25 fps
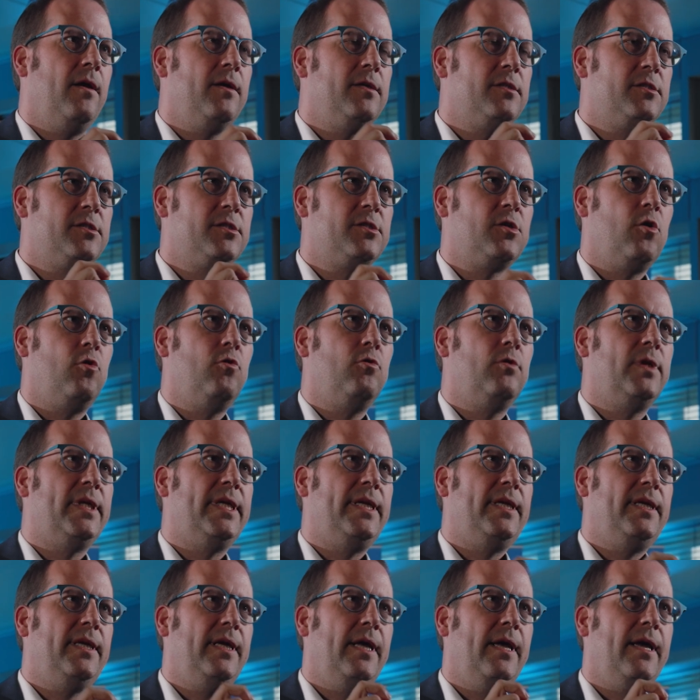
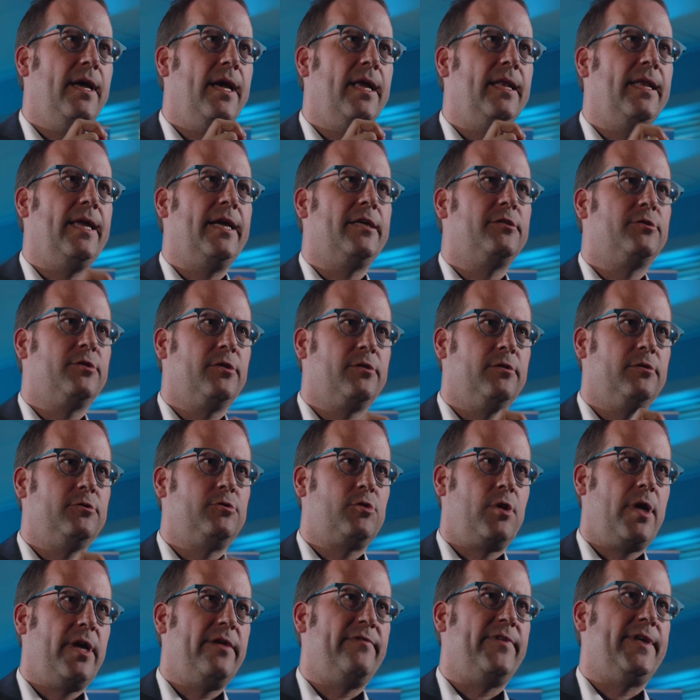solely electrical
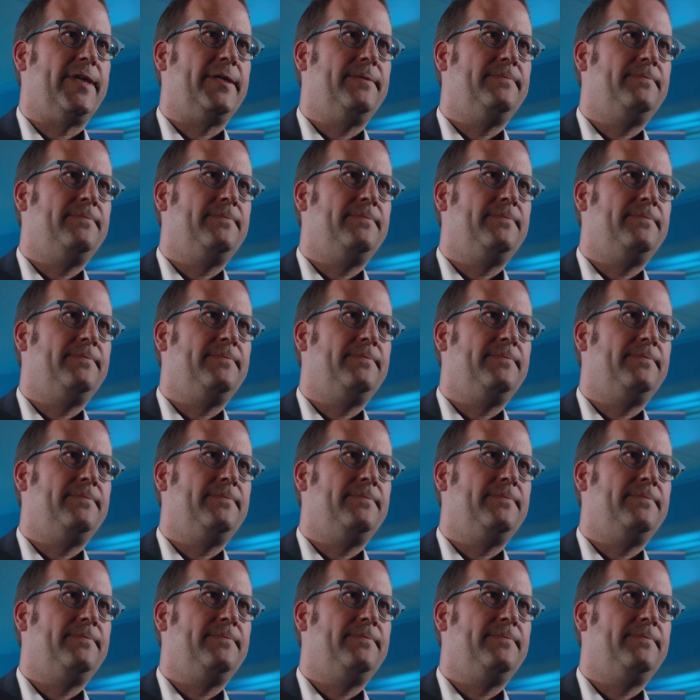driving.